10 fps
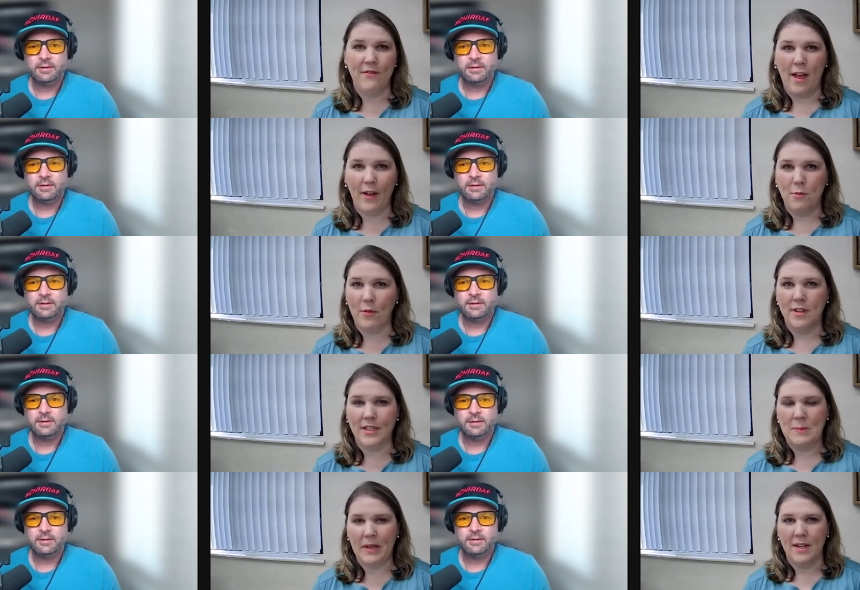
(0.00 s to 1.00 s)
Speaker 1: invaluable
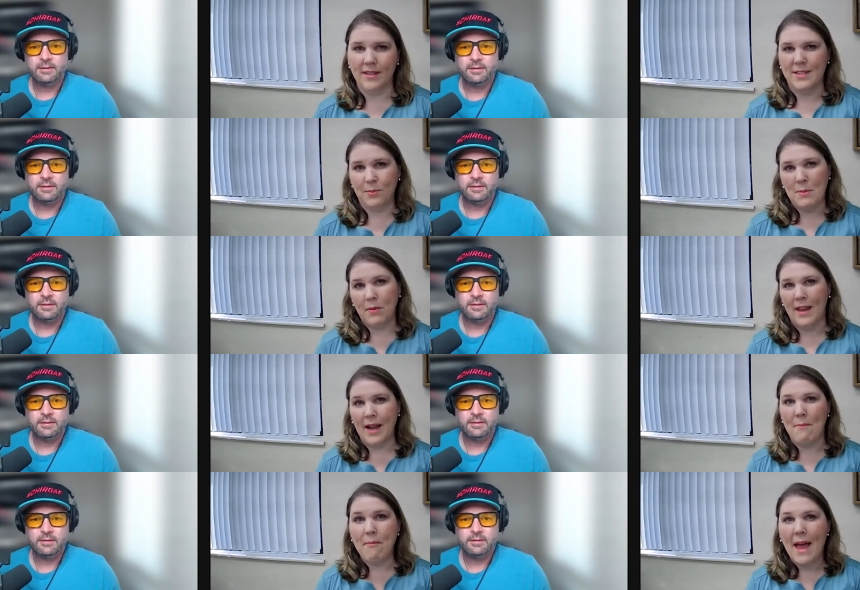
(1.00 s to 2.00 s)
experience. The people that
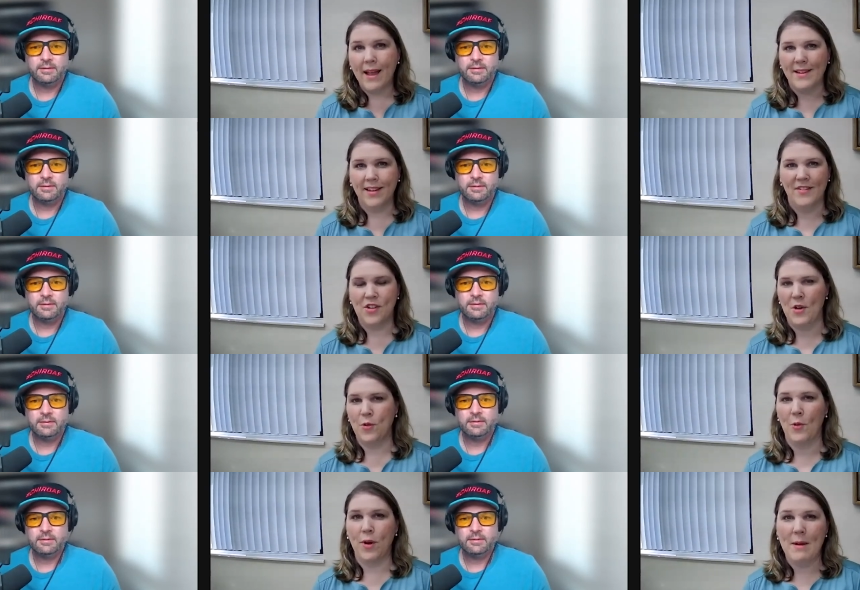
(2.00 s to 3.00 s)
I met, you know,
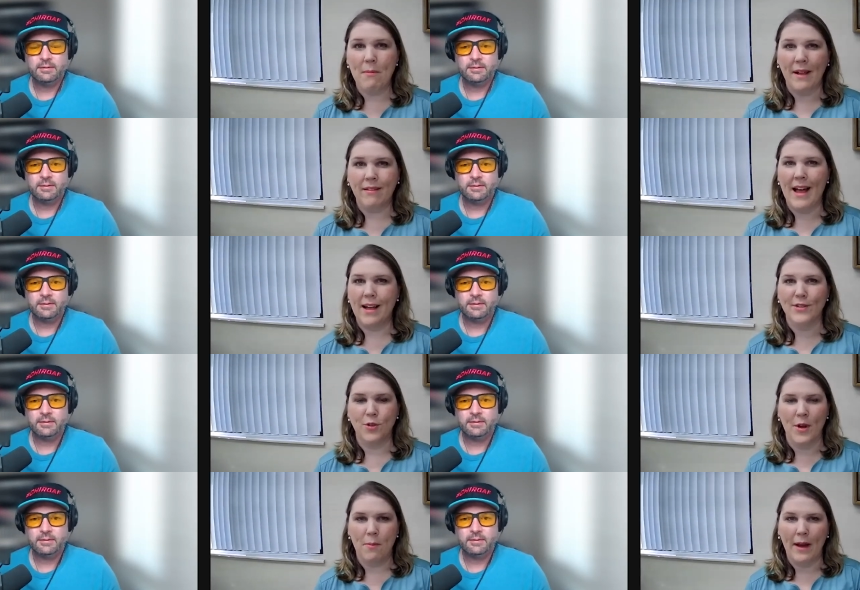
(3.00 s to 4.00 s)
who were in my class or
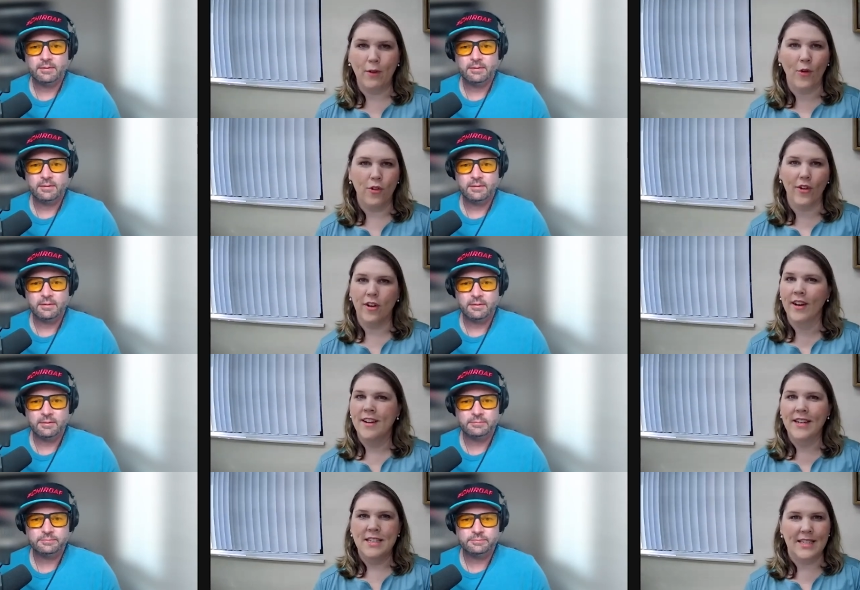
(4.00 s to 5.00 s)
in my quarter,
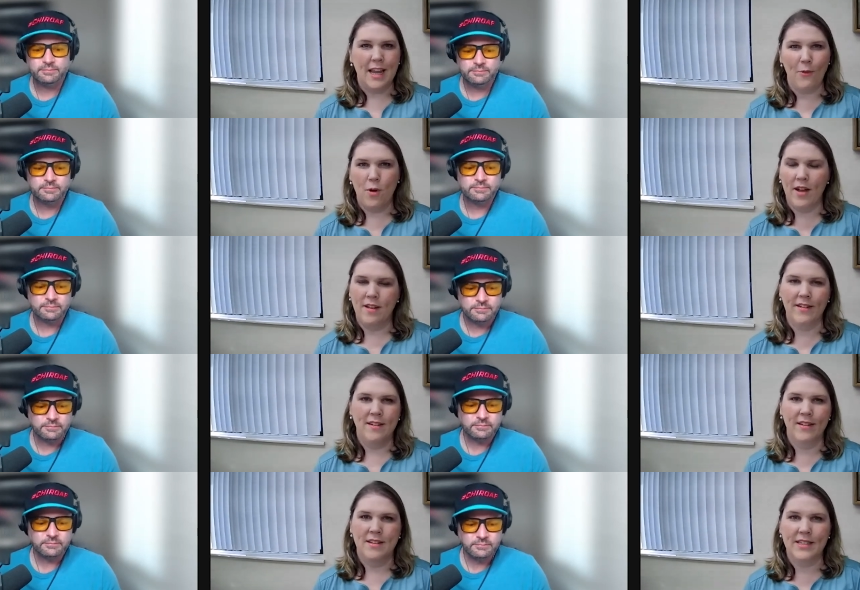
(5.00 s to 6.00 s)
day one,
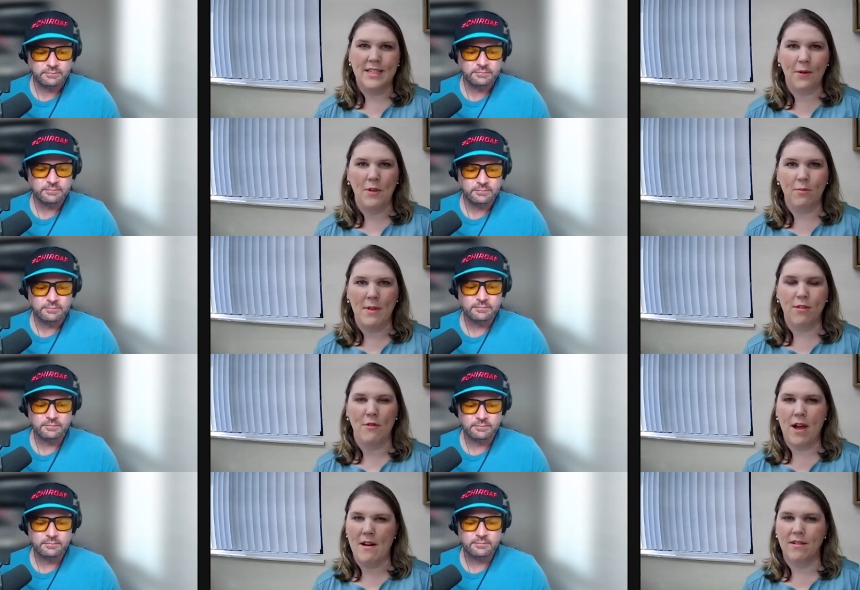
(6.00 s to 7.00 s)
stayed with me
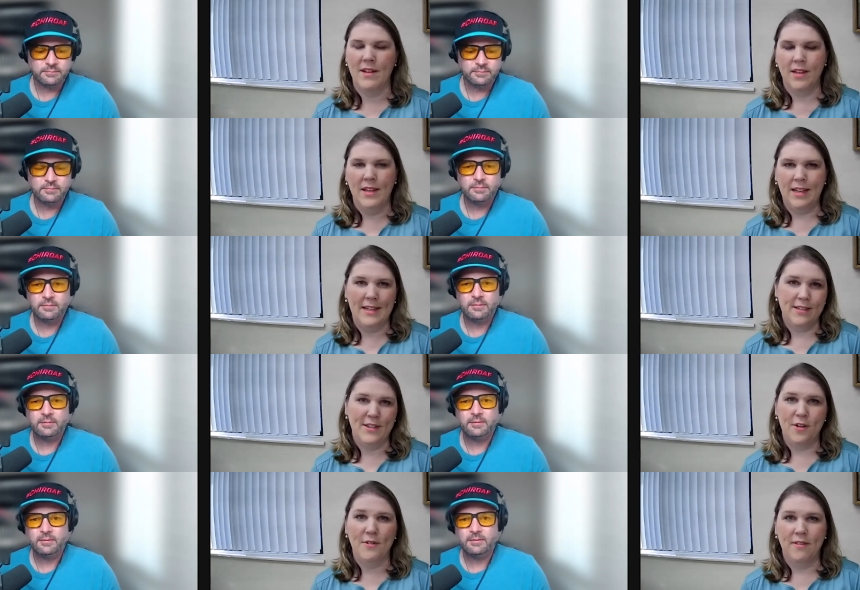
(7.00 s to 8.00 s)
throughout. And
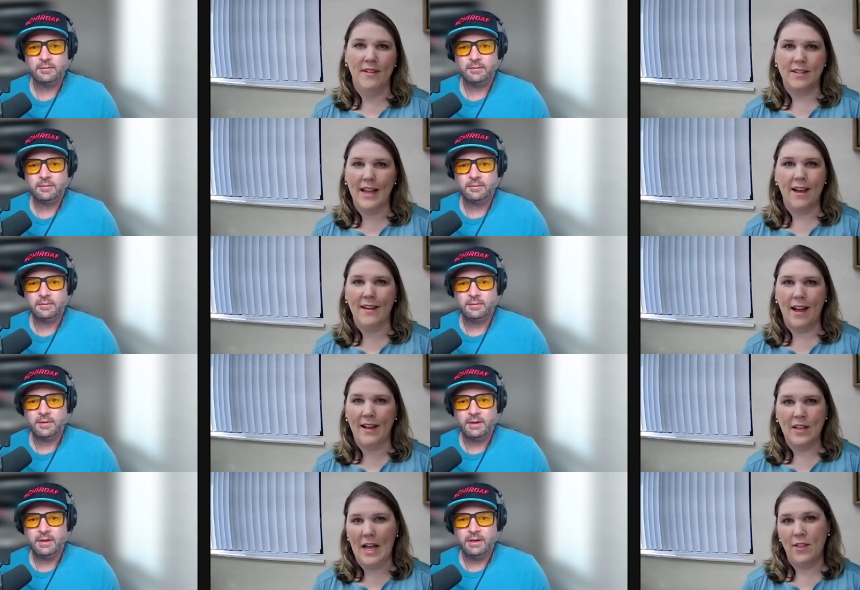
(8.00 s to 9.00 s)
so yeah,
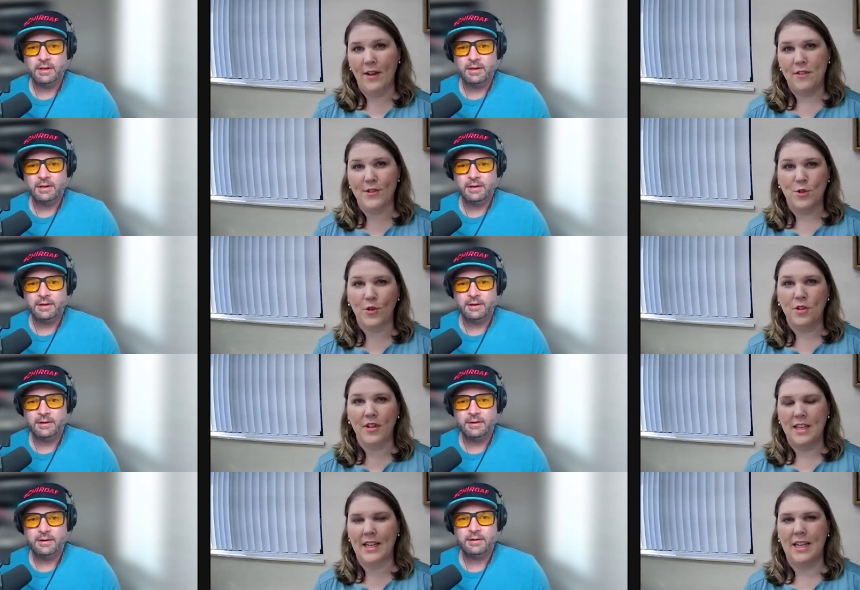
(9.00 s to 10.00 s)
I, I love the
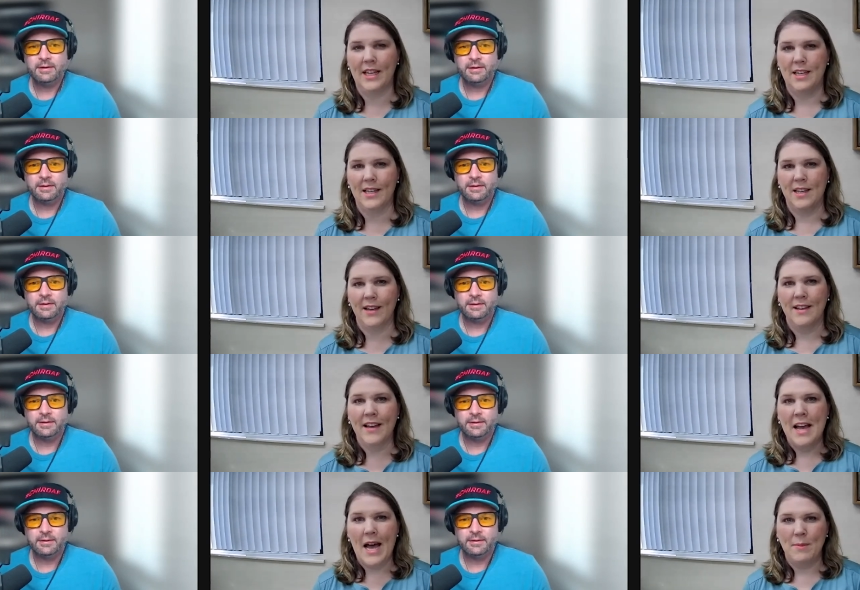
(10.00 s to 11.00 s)
school and uh,
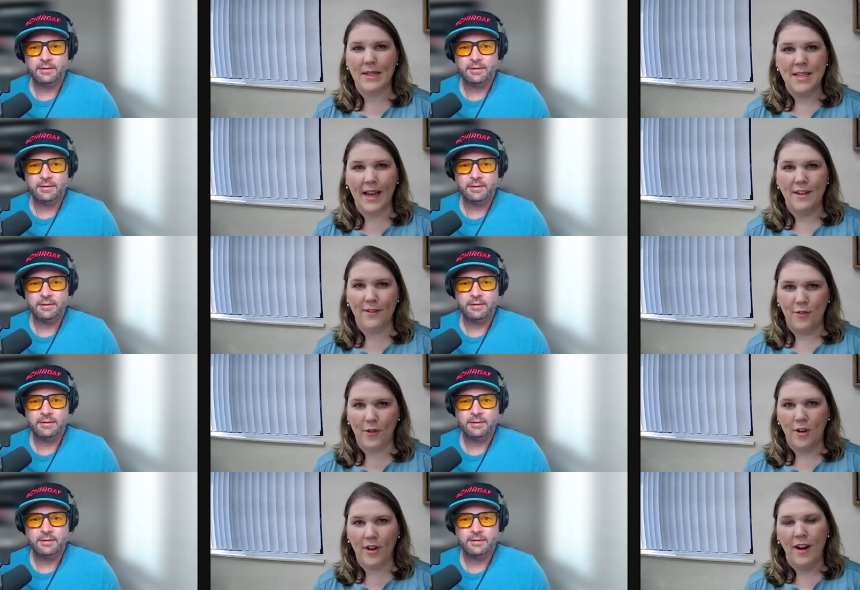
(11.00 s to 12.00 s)
I'm excited
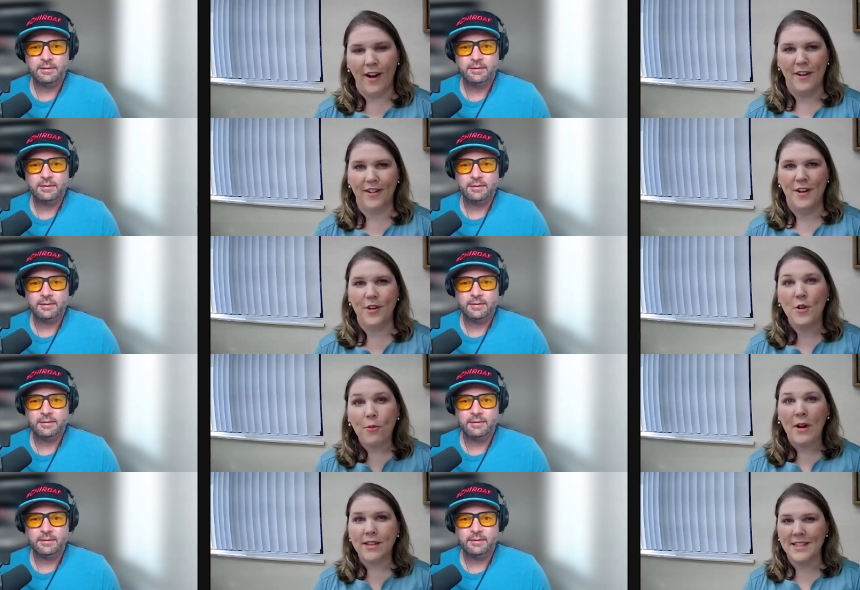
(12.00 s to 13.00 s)
for our new
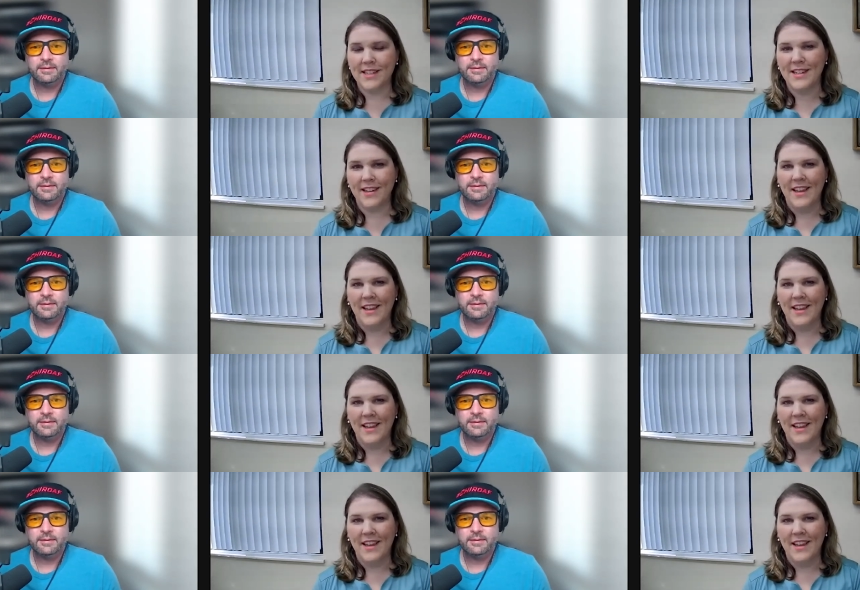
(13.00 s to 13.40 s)
president